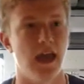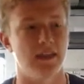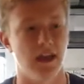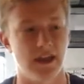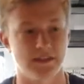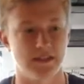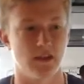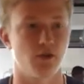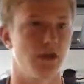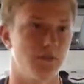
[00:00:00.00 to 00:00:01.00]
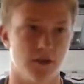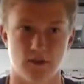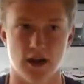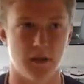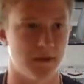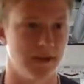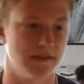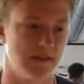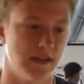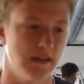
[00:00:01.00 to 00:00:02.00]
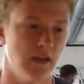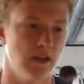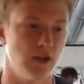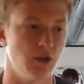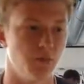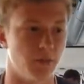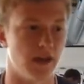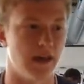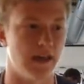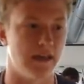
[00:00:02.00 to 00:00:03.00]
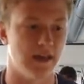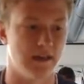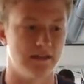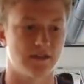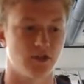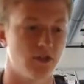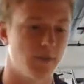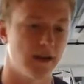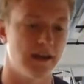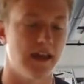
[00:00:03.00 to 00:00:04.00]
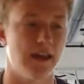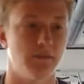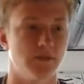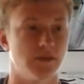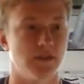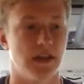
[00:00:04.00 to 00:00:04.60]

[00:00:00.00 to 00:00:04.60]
as the cream of the crop kids that you play in a certain amount of games.